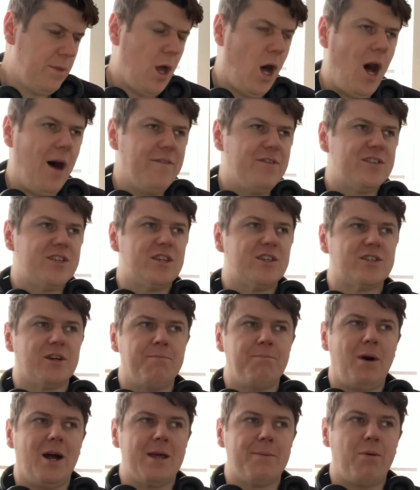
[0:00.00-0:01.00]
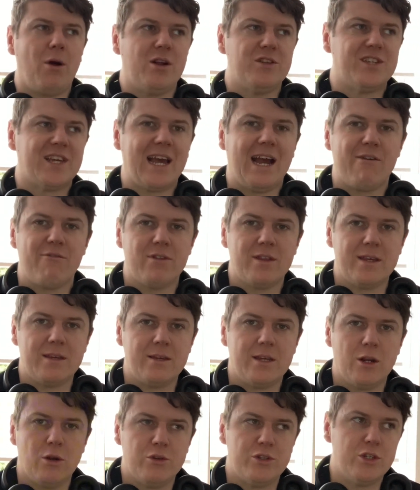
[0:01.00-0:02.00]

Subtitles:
Obviously, some body parts you can't really, you know,